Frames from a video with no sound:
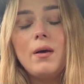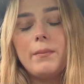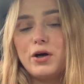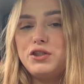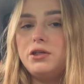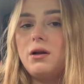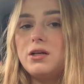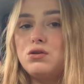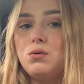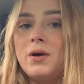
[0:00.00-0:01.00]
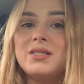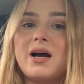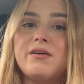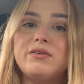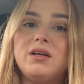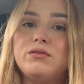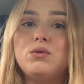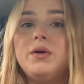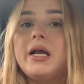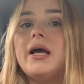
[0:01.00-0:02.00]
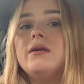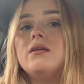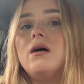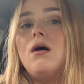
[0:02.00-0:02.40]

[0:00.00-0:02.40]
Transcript: But I do like to always have either the weekend